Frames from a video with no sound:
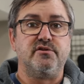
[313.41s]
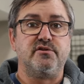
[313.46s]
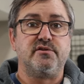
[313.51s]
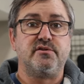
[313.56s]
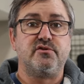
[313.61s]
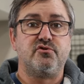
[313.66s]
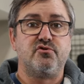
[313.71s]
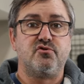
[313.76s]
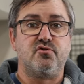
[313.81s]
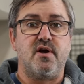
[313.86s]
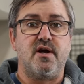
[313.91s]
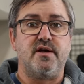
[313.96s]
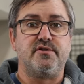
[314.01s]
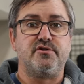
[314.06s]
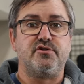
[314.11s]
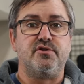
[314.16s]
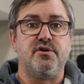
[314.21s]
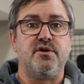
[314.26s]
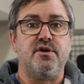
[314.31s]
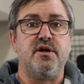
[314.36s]

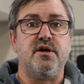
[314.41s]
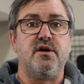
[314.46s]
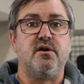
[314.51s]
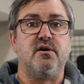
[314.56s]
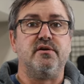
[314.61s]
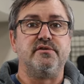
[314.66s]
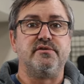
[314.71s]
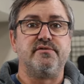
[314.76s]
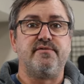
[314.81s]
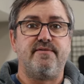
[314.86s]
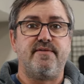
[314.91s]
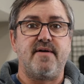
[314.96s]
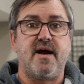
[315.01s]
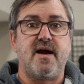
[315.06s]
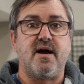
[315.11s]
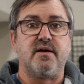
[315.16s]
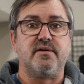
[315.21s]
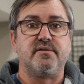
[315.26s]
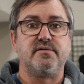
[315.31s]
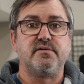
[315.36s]
stretch near as
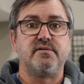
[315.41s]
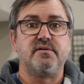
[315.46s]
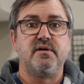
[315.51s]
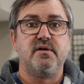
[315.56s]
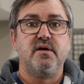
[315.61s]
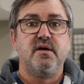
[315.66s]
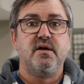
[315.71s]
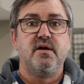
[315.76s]
fast